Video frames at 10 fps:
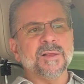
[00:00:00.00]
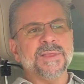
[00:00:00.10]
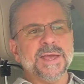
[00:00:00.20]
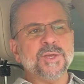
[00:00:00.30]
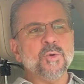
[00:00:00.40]

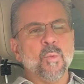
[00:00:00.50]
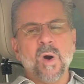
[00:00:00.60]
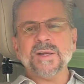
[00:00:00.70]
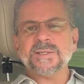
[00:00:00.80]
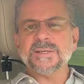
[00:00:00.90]
that you
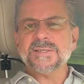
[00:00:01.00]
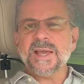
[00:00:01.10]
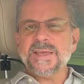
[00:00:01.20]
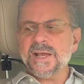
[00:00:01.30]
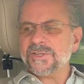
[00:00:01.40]
want to say
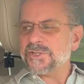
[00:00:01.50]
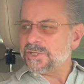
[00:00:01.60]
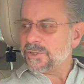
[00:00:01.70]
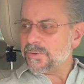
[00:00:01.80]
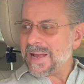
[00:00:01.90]
yes
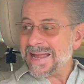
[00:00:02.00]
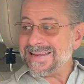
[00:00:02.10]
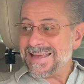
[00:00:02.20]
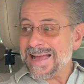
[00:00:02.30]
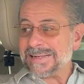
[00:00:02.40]
to, and
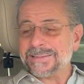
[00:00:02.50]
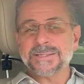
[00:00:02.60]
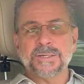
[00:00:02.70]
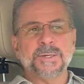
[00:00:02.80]
yet